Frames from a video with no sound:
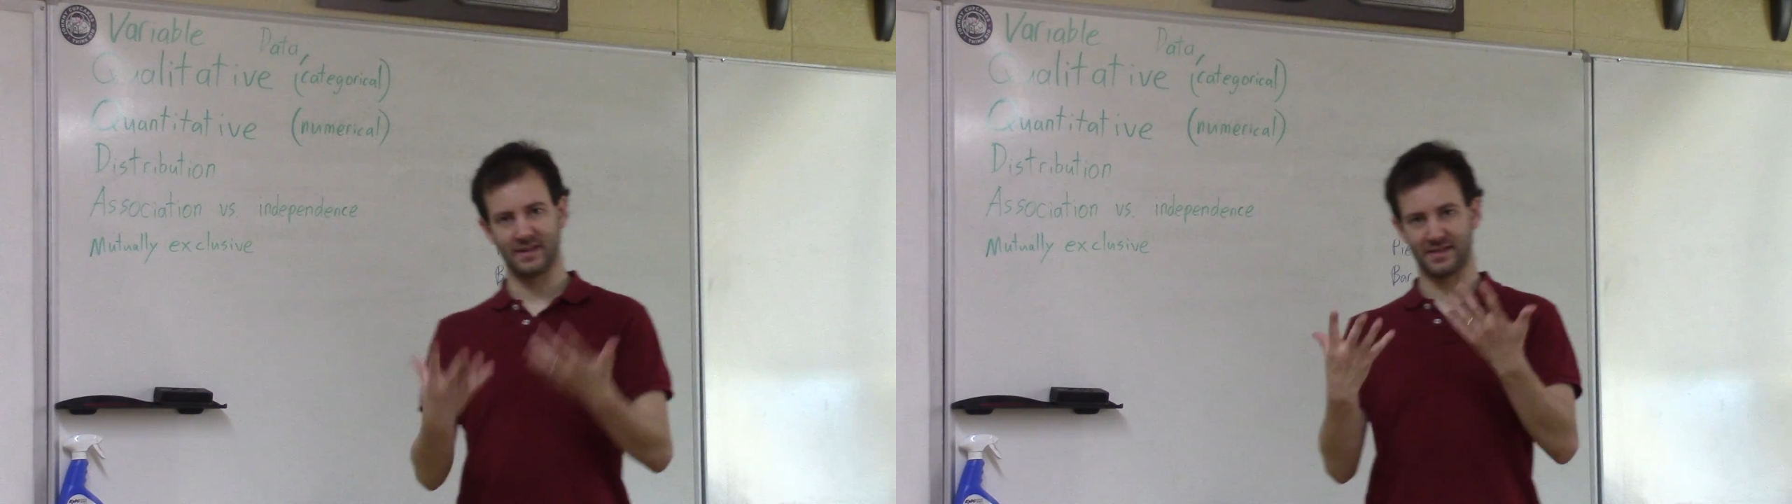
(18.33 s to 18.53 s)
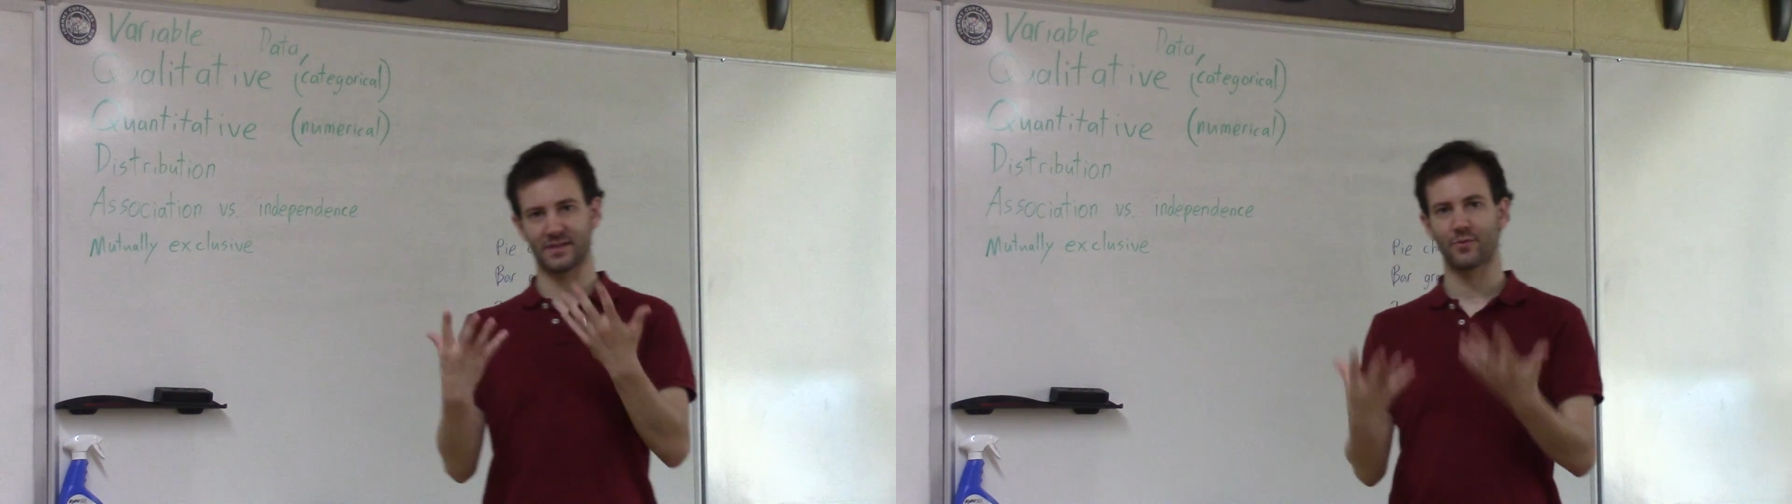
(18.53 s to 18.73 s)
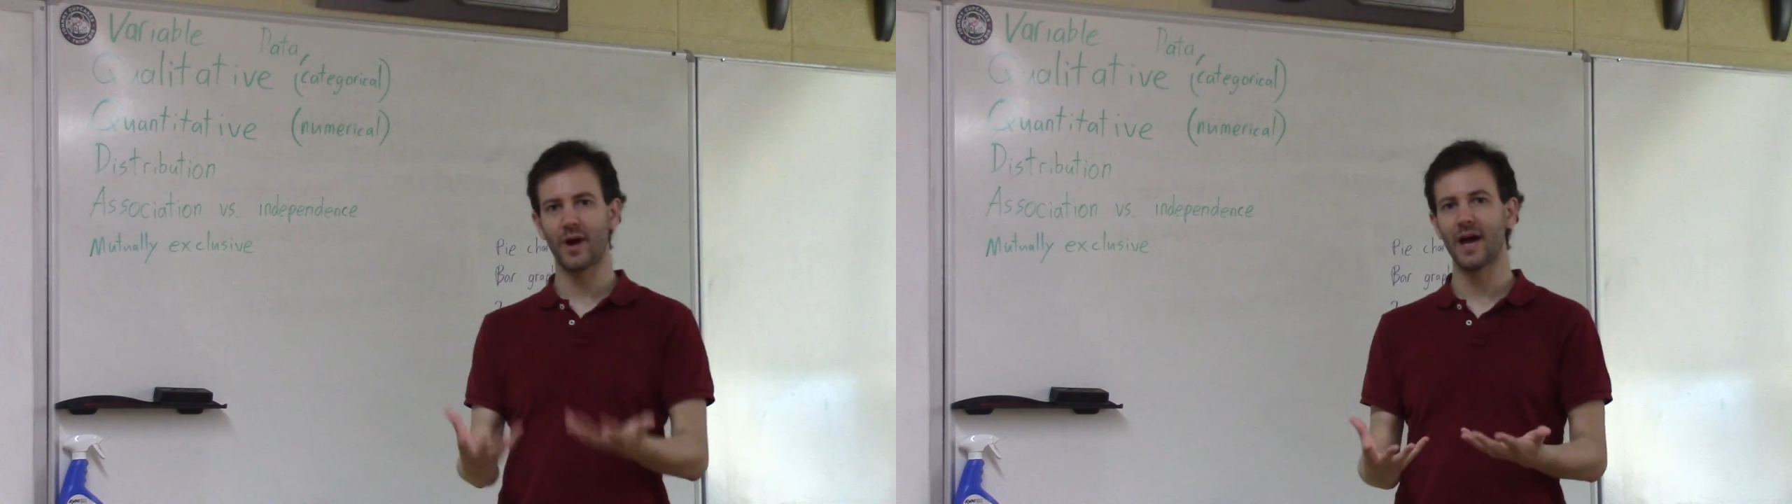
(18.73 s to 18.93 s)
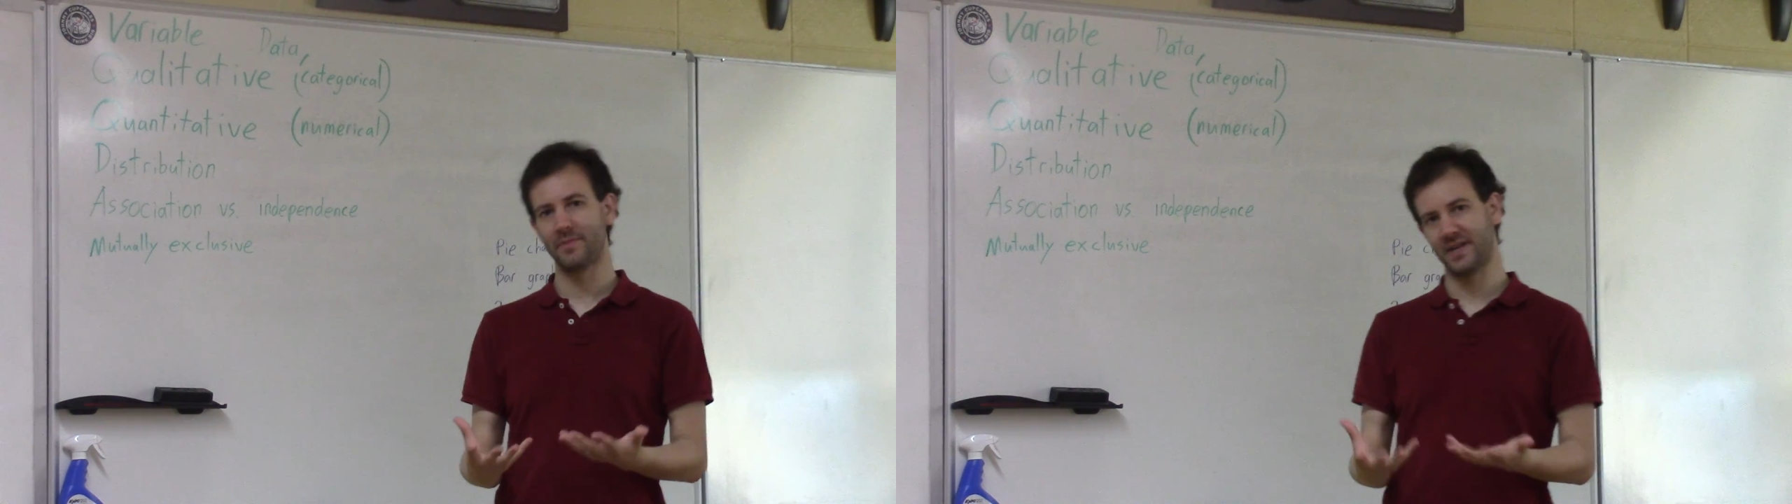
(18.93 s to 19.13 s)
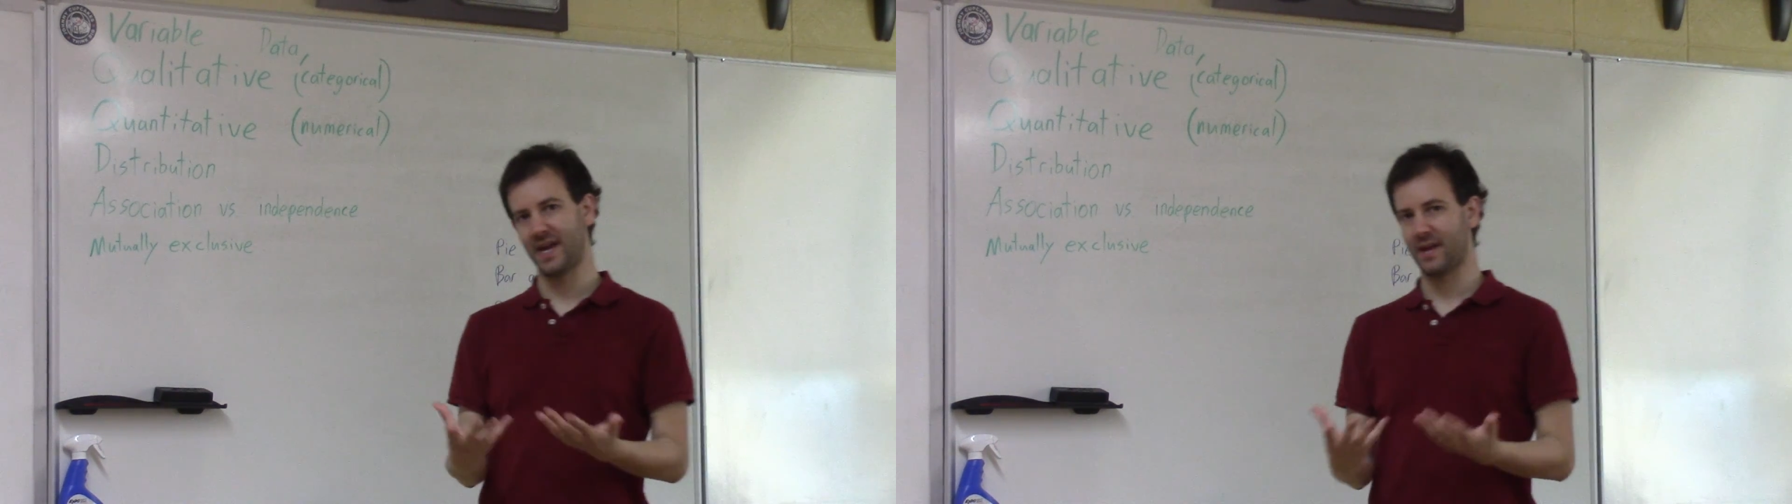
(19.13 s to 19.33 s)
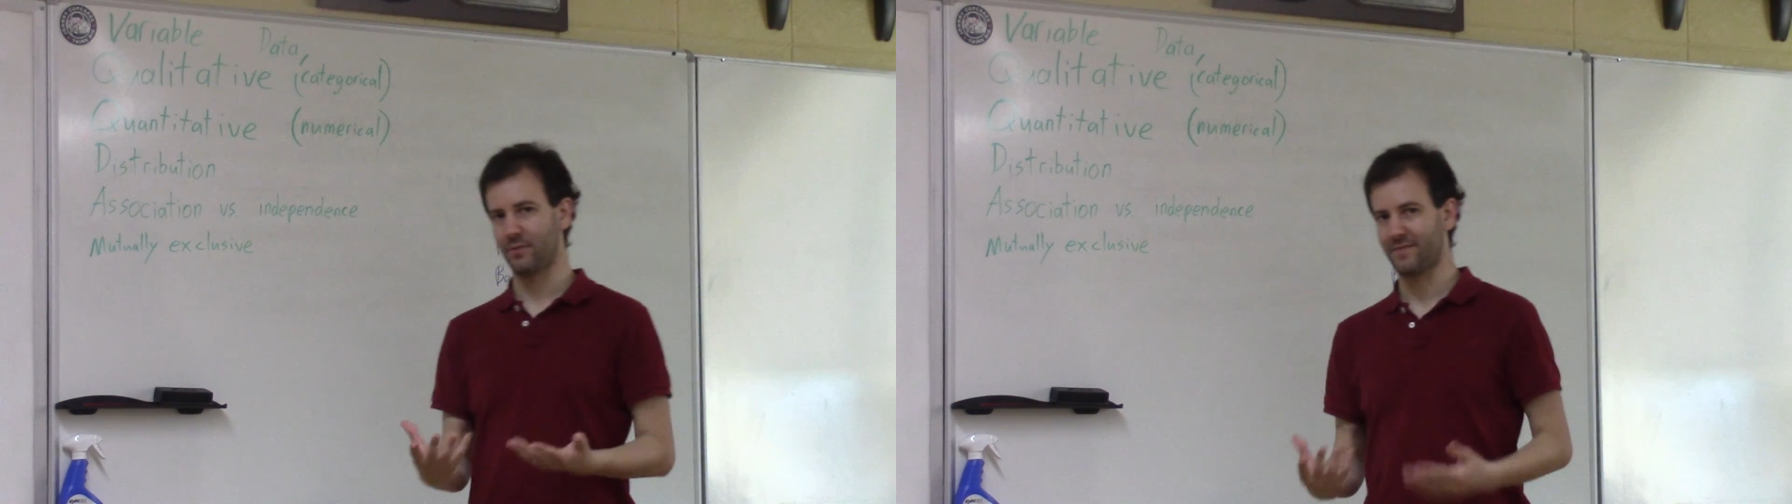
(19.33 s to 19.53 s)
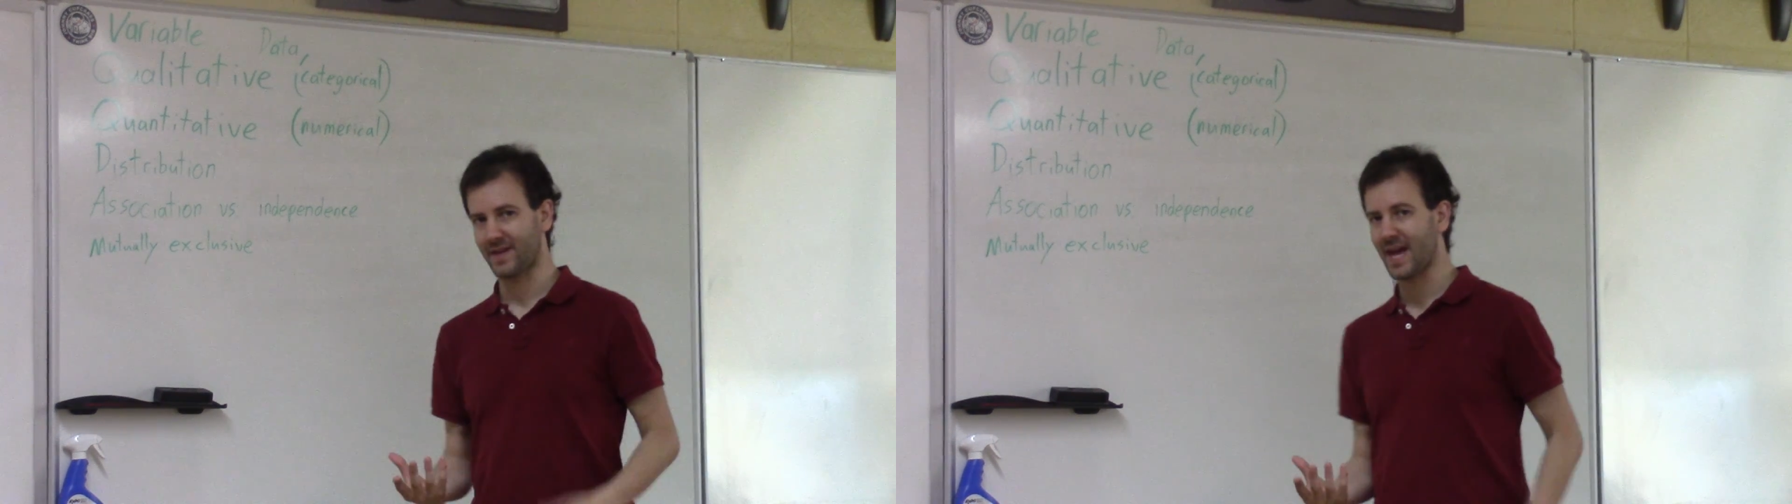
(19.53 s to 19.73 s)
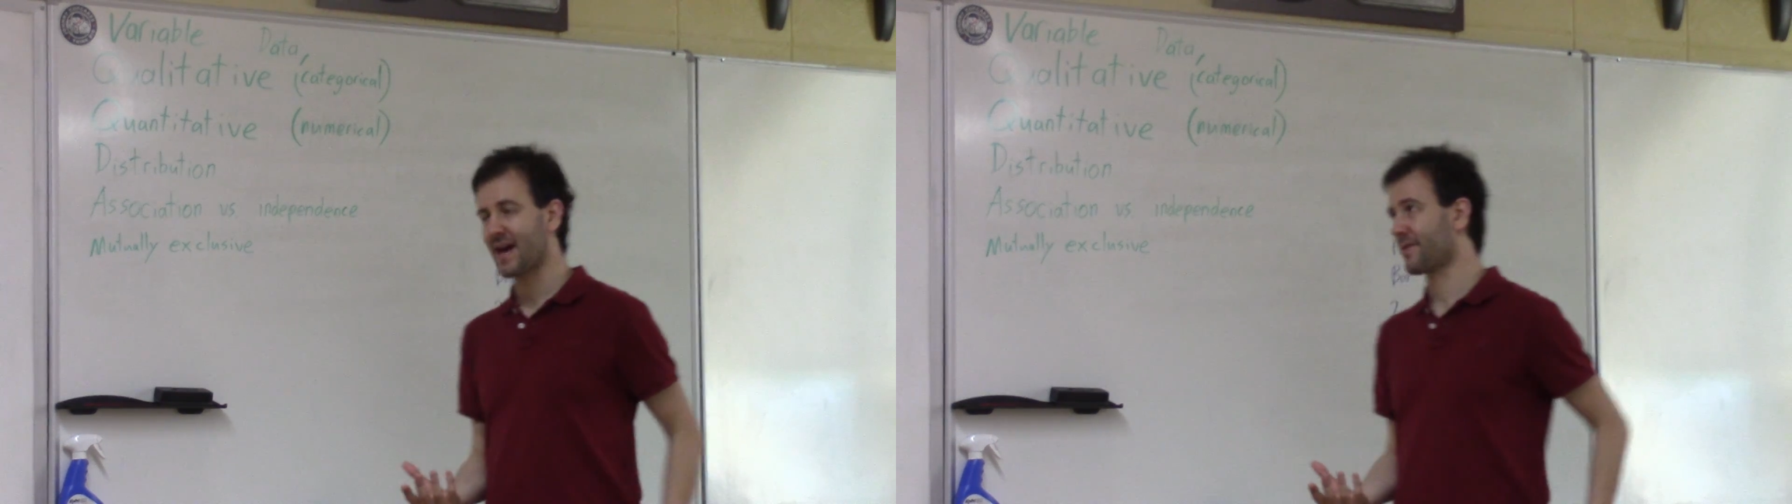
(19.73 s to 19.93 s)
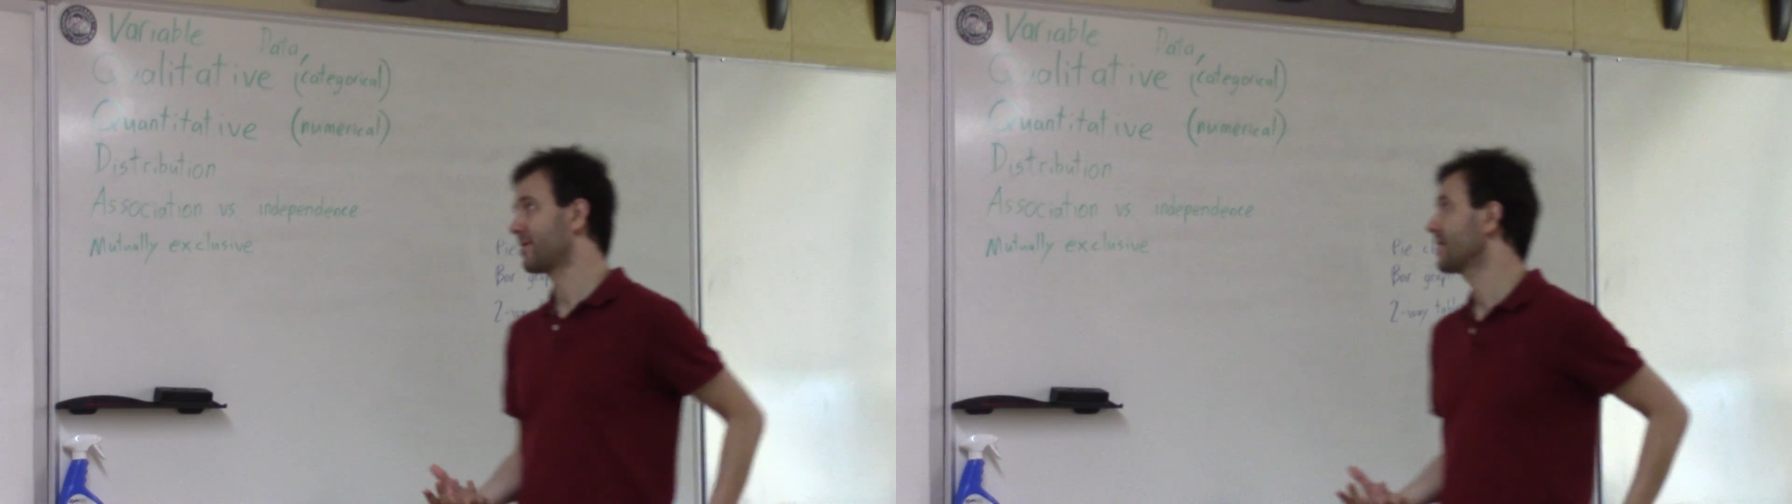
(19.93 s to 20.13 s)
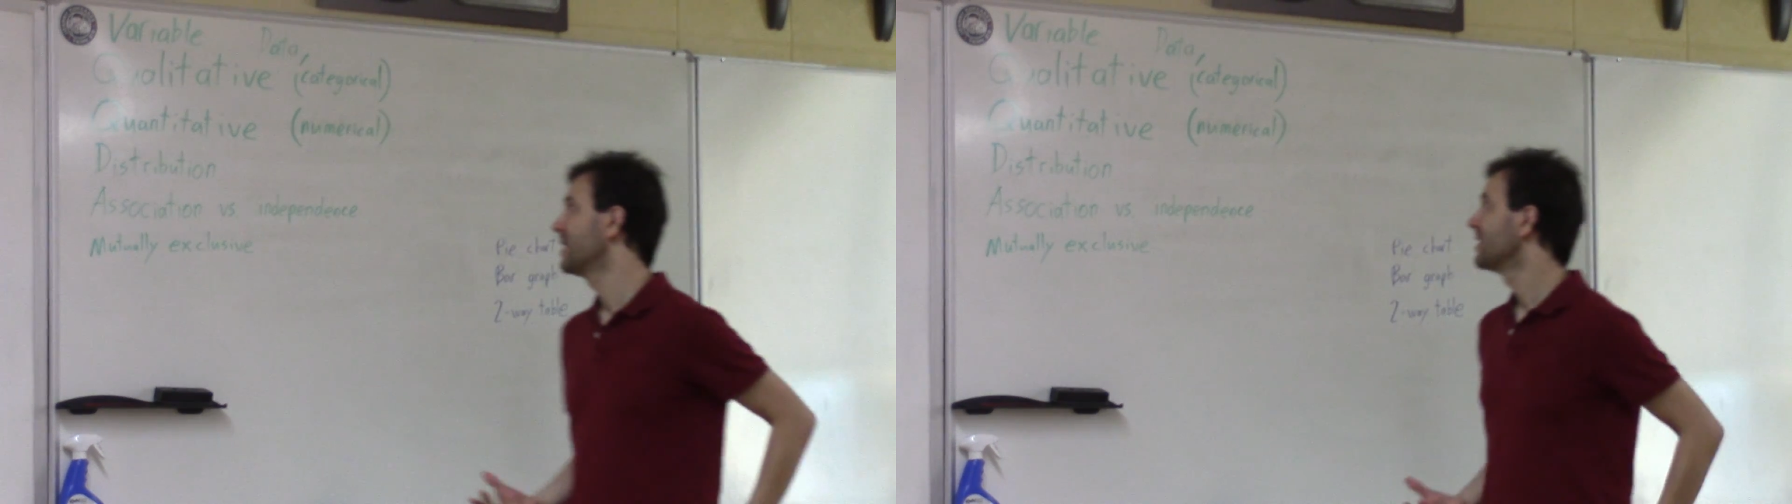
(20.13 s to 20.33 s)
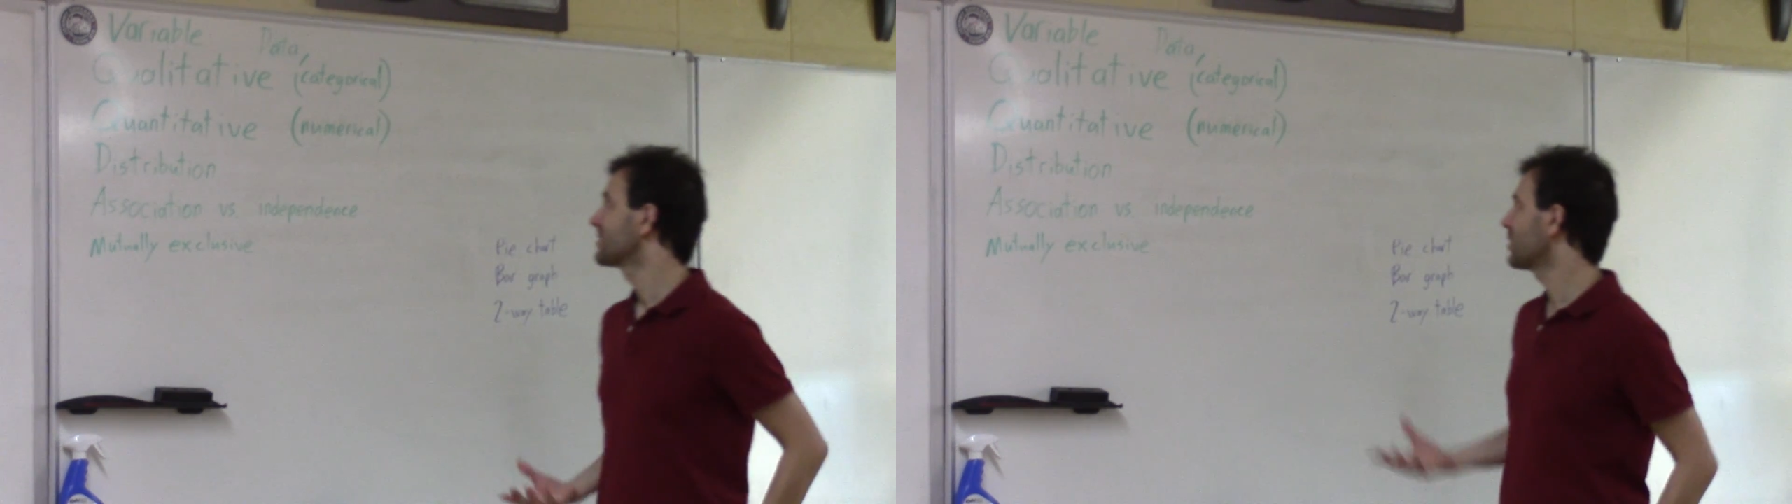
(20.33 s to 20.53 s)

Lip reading: describe the data we've gathered.